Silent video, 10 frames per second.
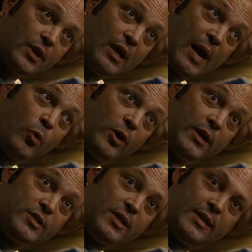And I'm
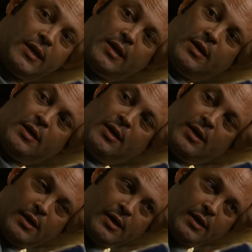wondering, is the ticking
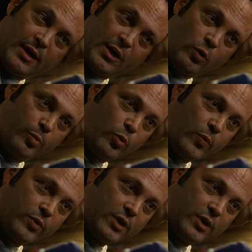getting to a point